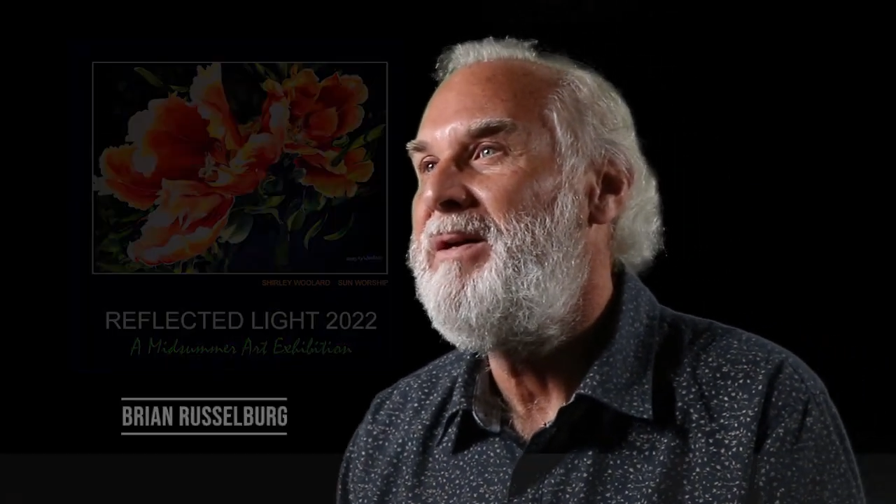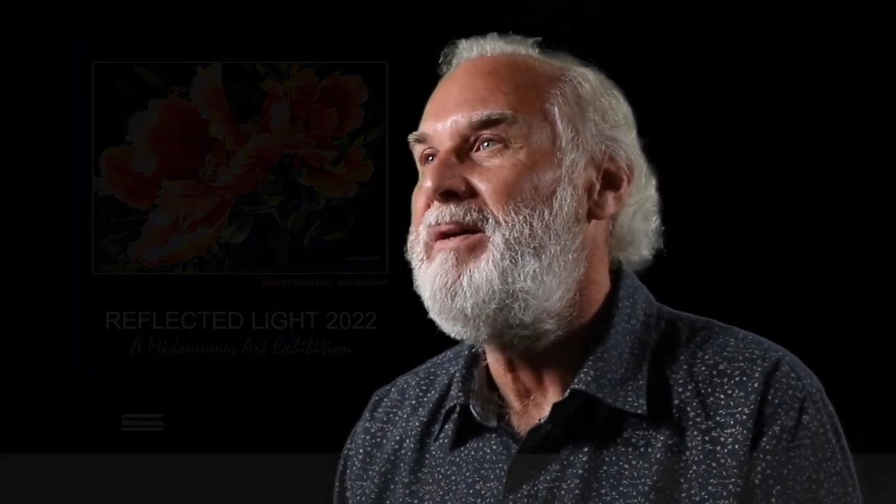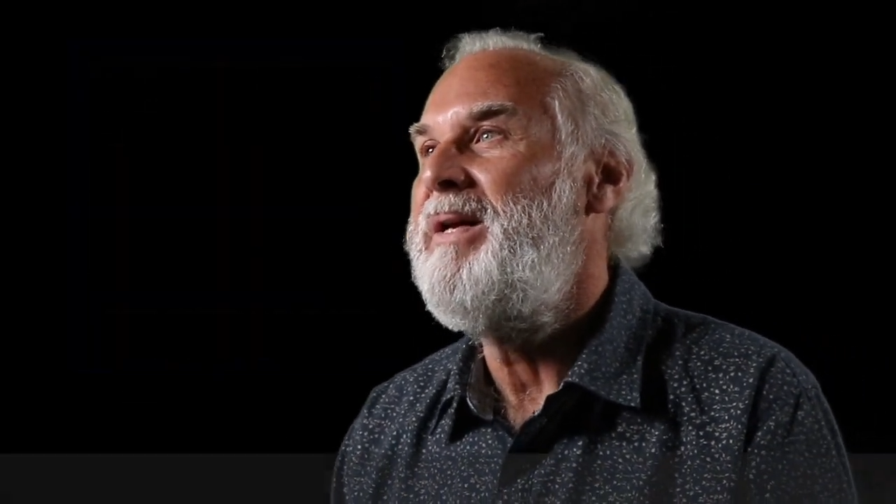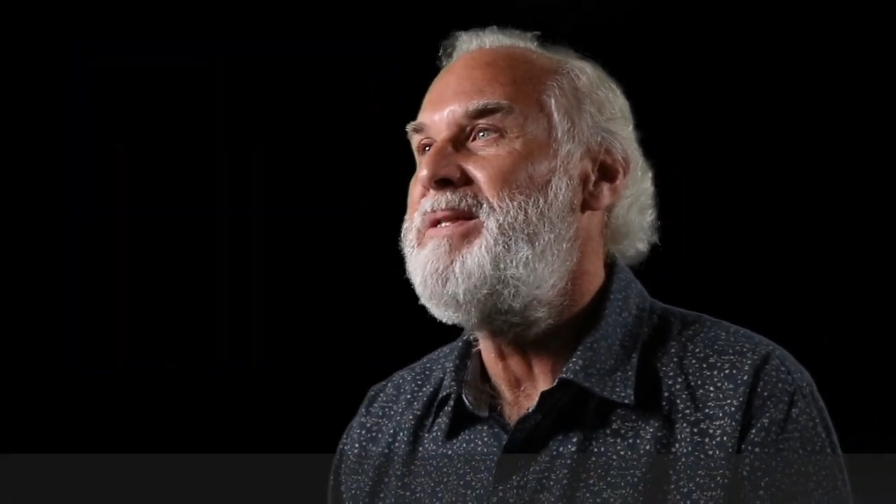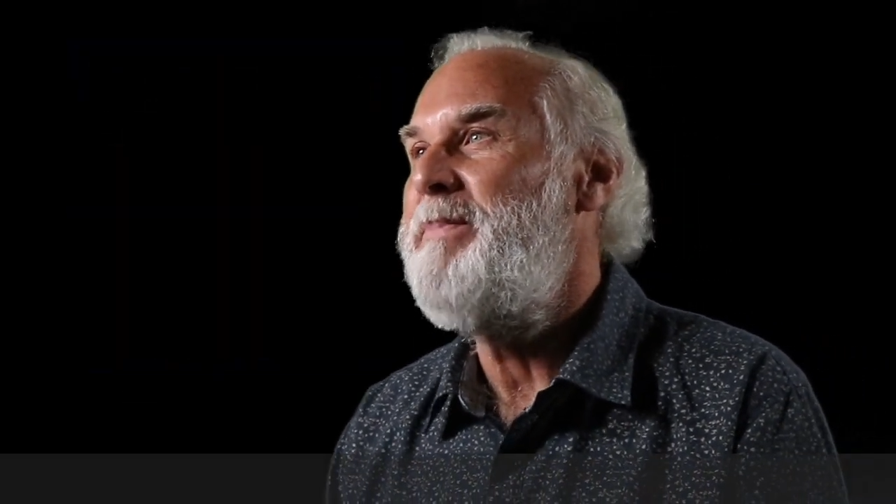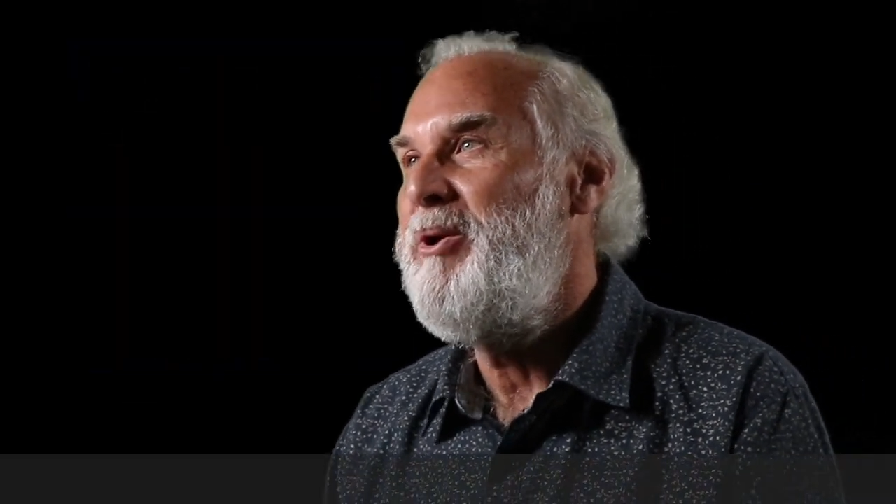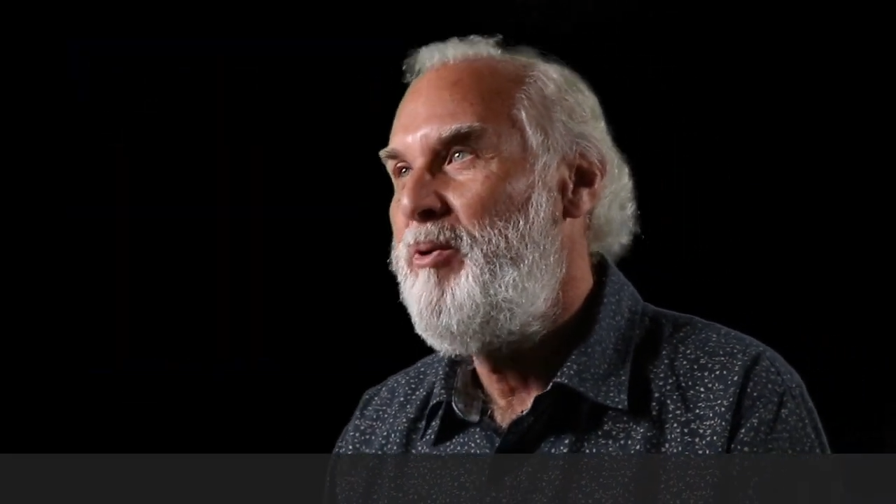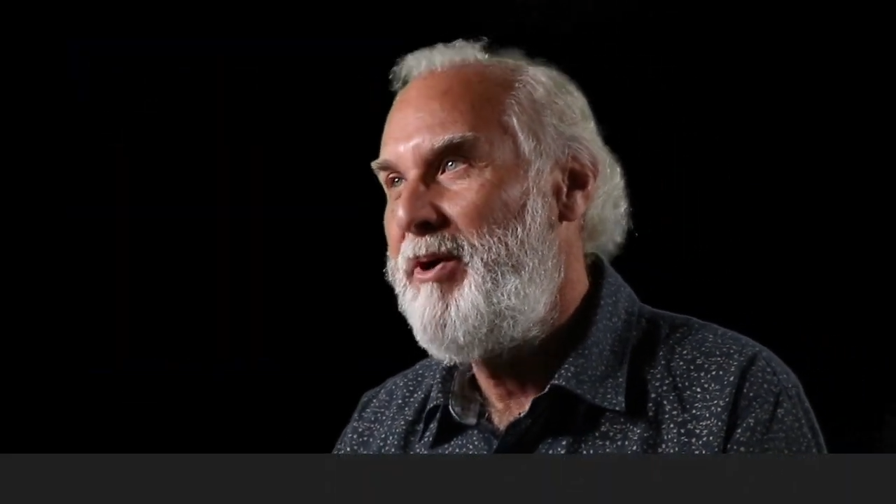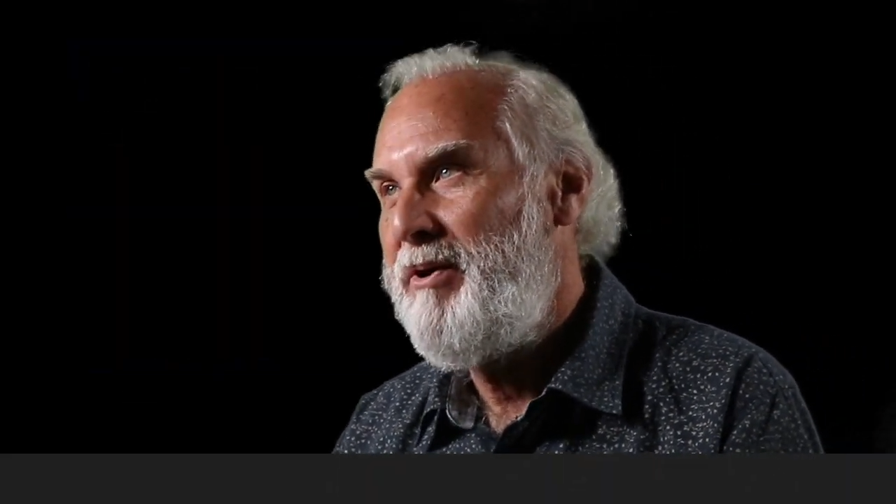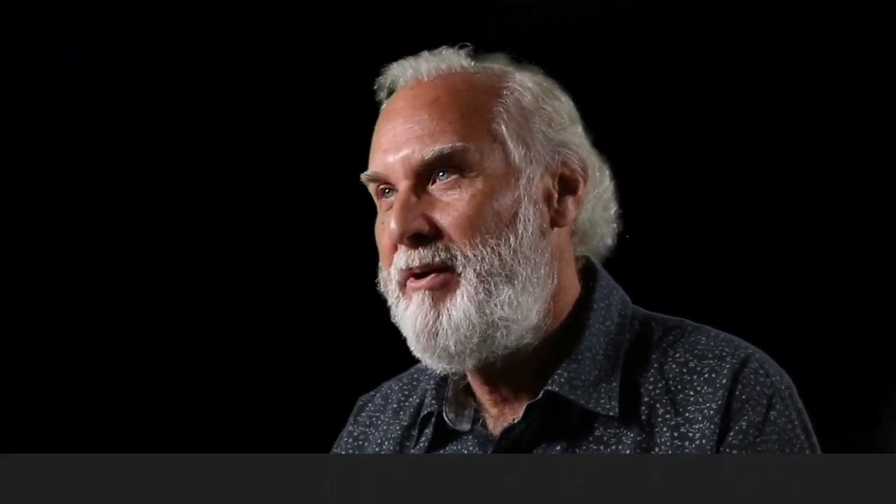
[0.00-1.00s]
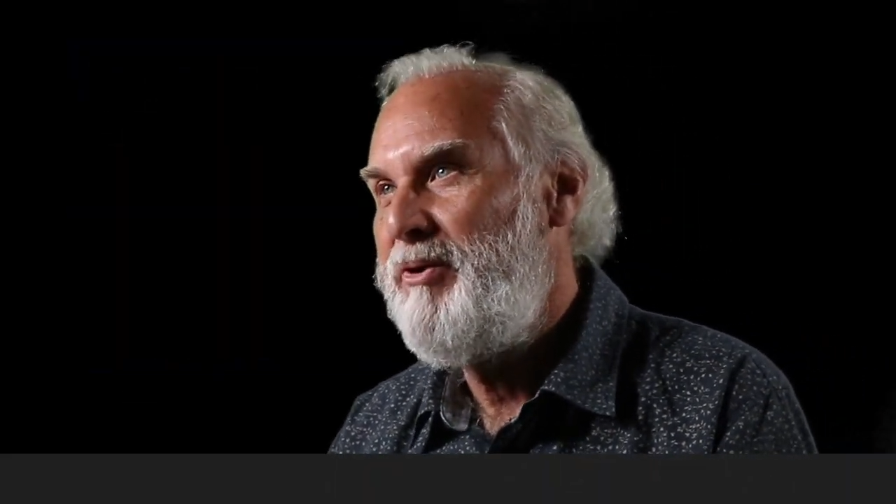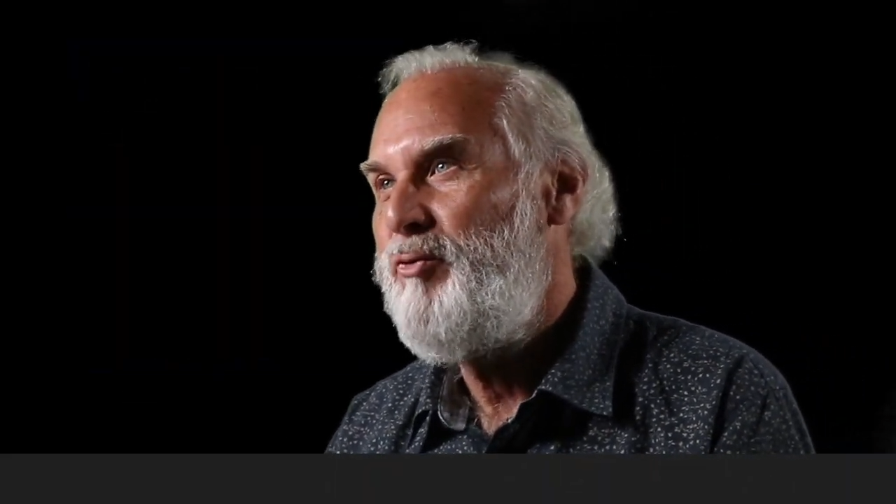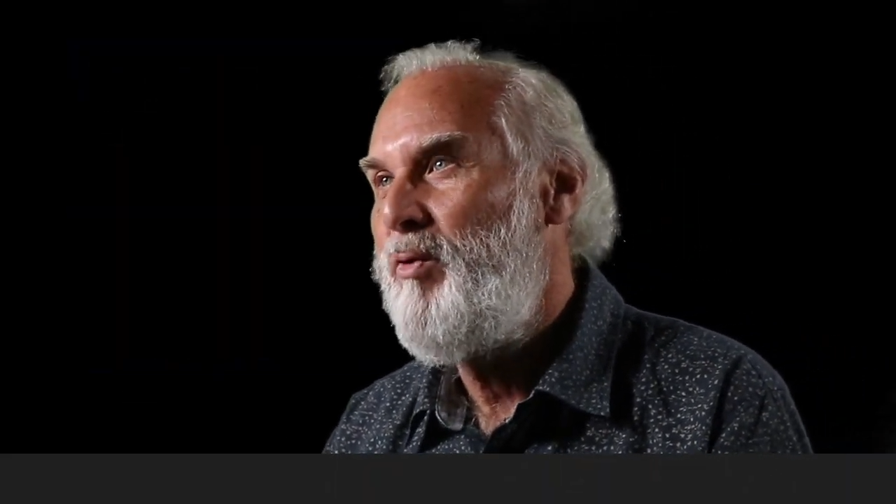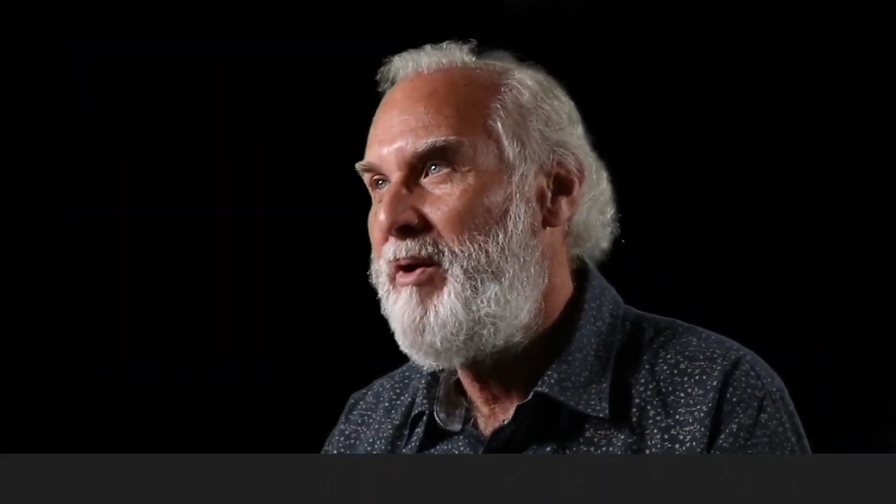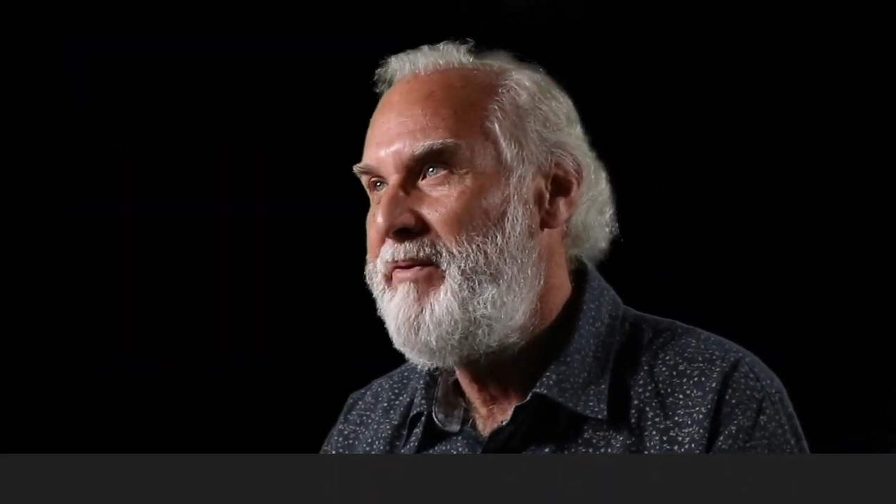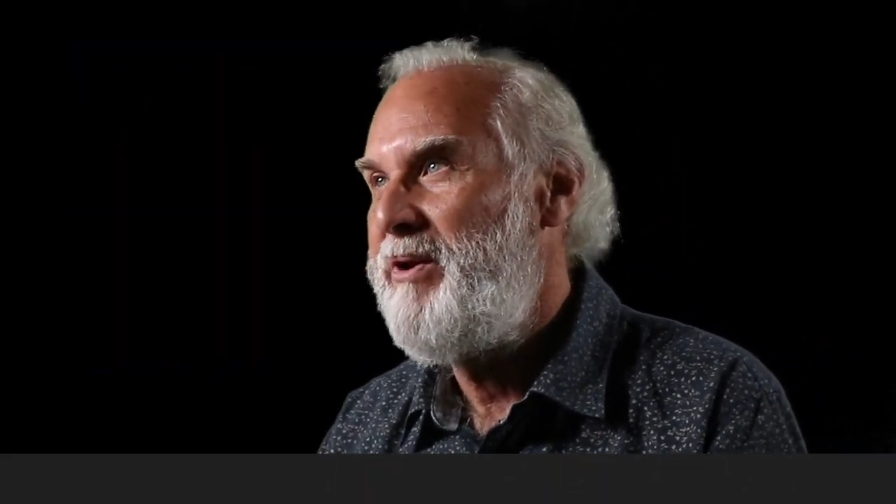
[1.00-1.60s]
Uh, it's been going on 12